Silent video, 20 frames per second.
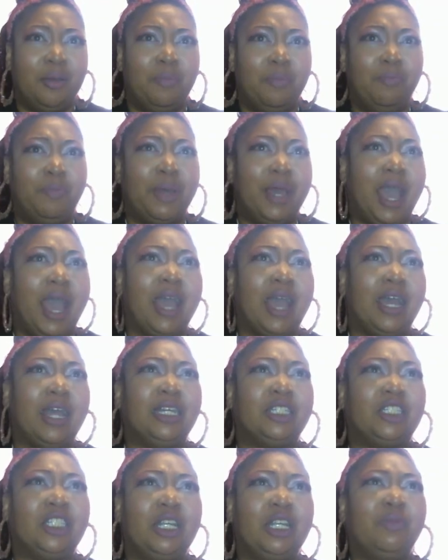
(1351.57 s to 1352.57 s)
But
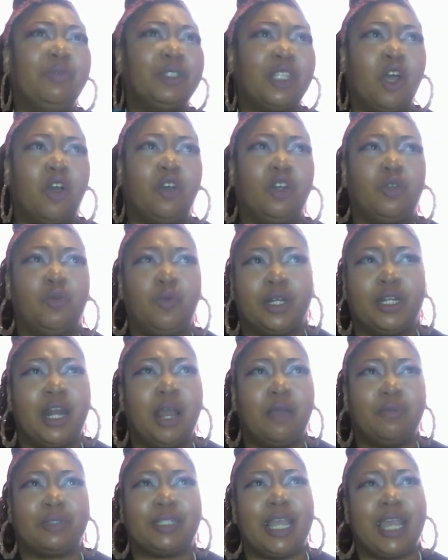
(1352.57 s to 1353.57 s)
she was the only one that I
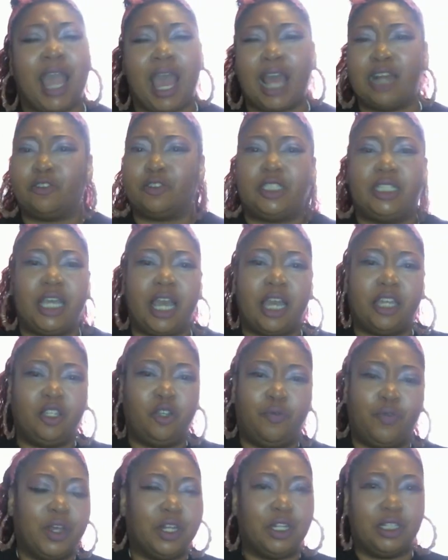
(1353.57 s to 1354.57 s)
was like, I don't see how you
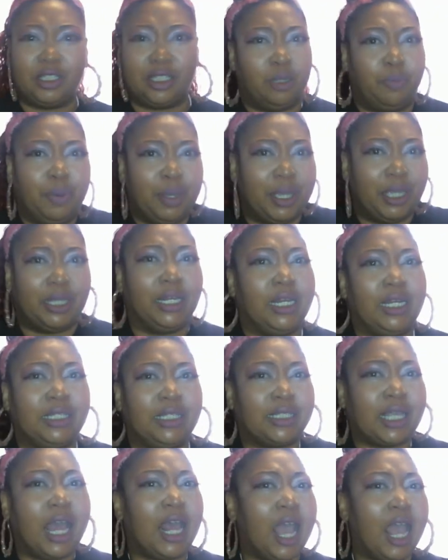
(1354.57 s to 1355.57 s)
fell into the Pink Ladies.
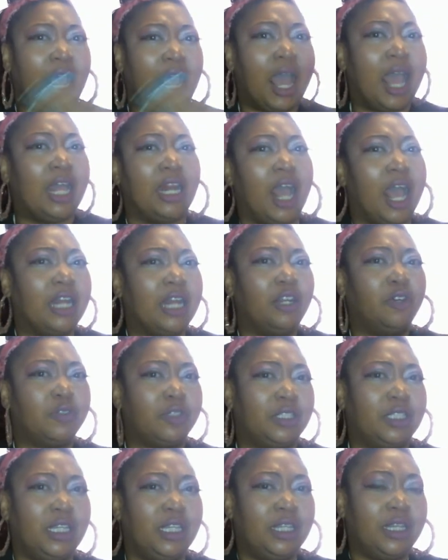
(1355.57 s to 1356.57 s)
I don't
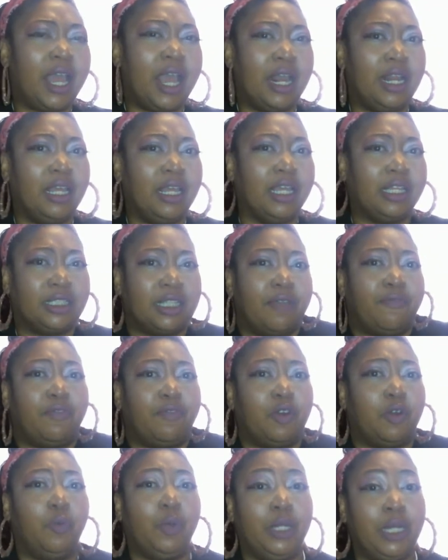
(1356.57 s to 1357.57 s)
see that, except
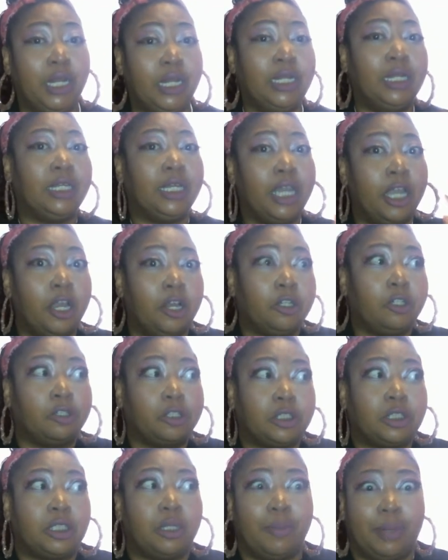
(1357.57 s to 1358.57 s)
for we needed a character because
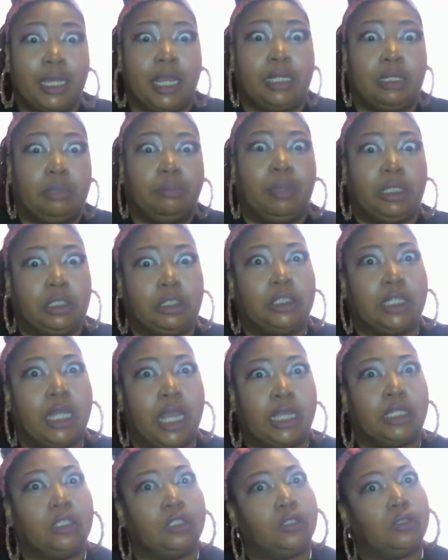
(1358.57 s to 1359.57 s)
somebody had to make the
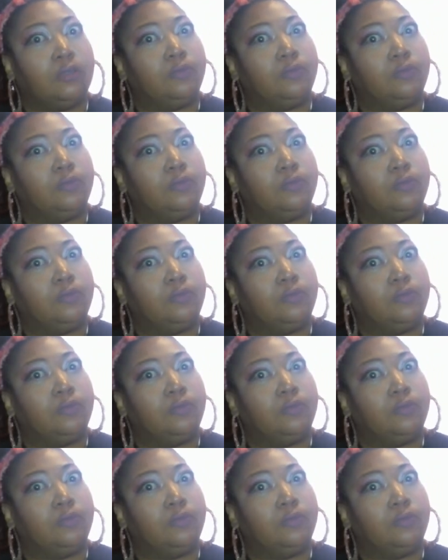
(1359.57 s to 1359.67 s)
jackets.